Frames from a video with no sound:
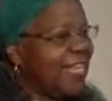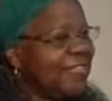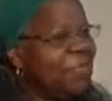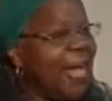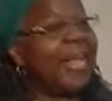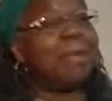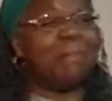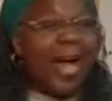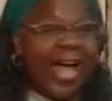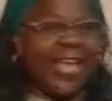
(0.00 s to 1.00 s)
some kind of
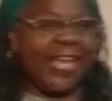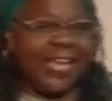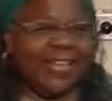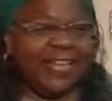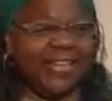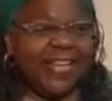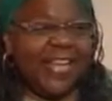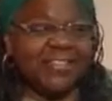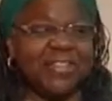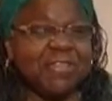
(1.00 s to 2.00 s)
buy-in
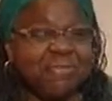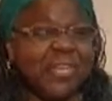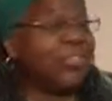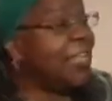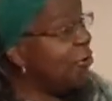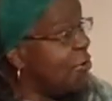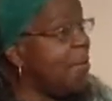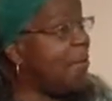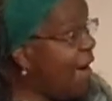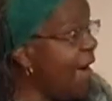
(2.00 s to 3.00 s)
into the vision that you're a
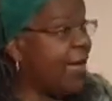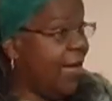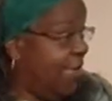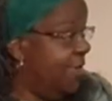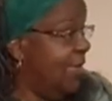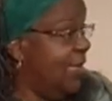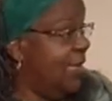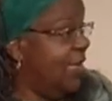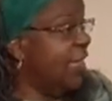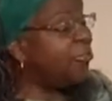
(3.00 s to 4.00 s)
part of,
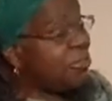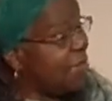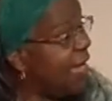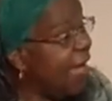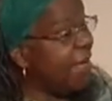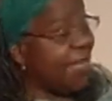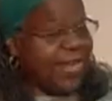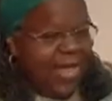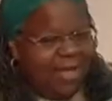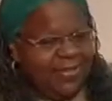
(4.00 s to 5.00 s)
that you're carrying
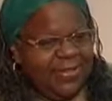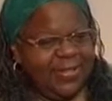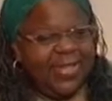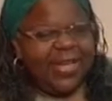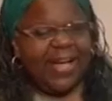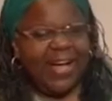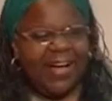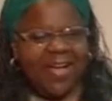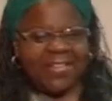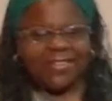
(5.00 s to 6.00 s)
out. All
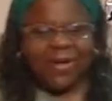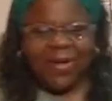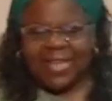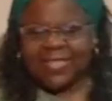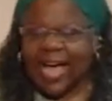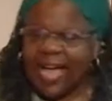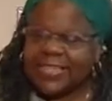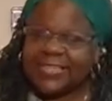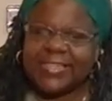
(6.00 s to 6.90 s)
right, so ontology.